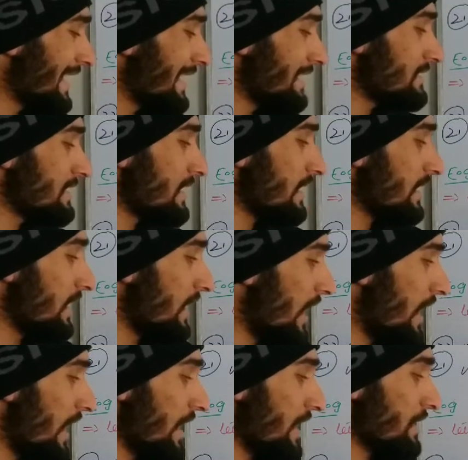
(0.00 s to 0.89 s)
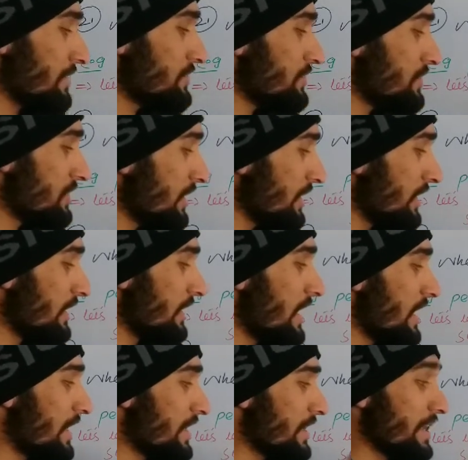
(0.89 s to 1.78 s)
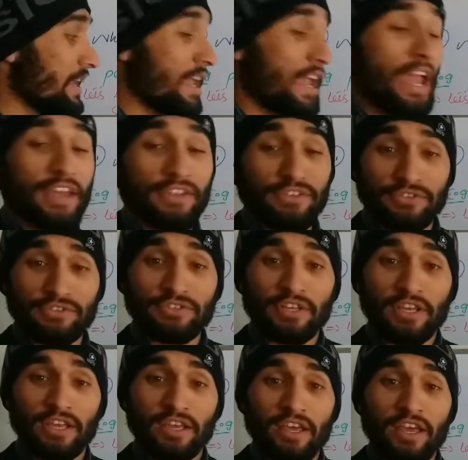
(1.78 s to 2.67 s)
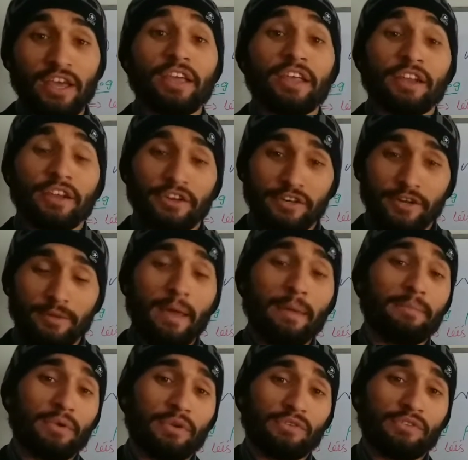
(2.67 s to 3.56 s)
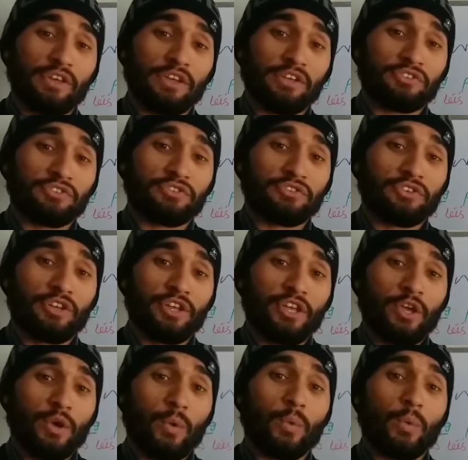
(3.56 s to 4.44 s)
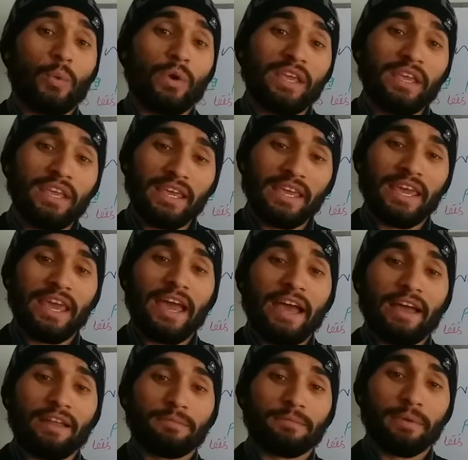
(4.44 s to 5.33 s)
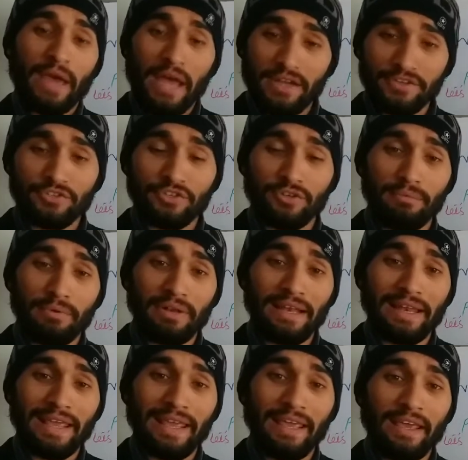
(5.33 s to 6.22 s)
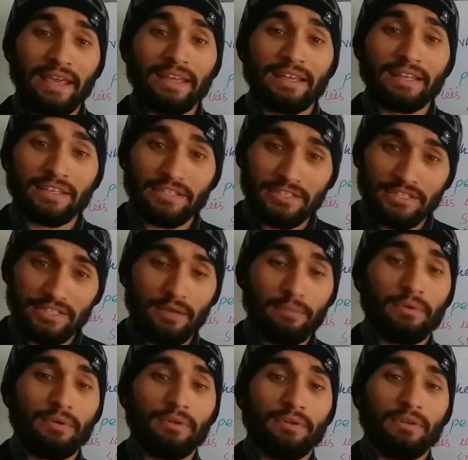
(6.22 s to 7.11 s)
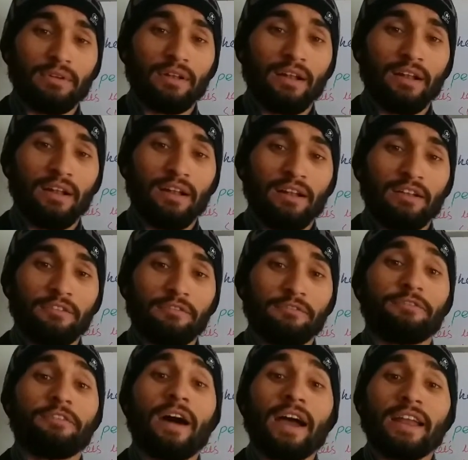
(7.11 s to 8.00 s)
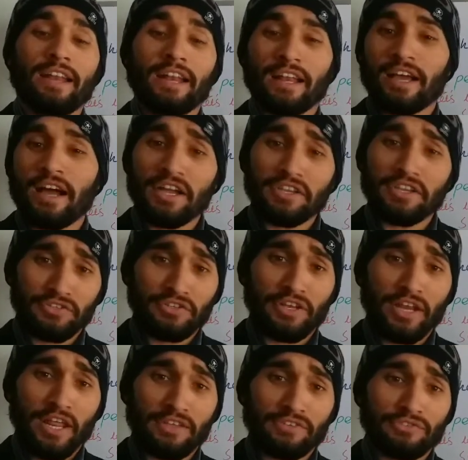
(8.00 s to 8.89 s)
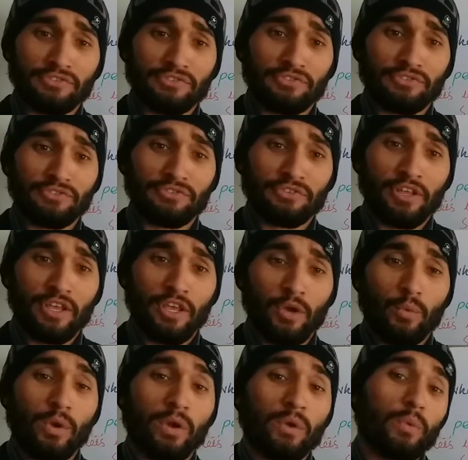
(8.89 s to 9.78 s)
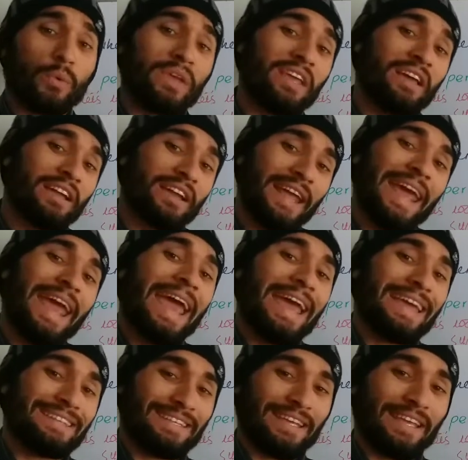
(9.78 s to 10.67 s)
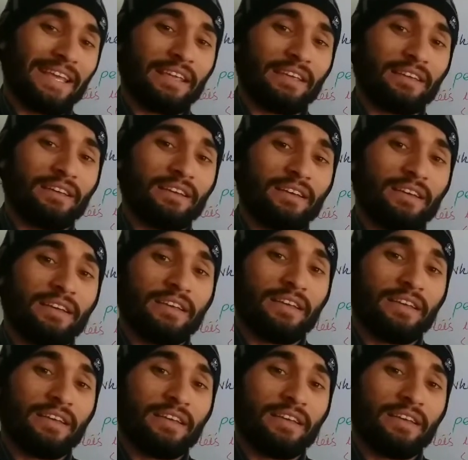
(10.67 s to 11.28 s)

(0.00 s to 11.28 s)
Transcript: ed, ing, er, est. Remember this. We can possibly double final consonants when we are adding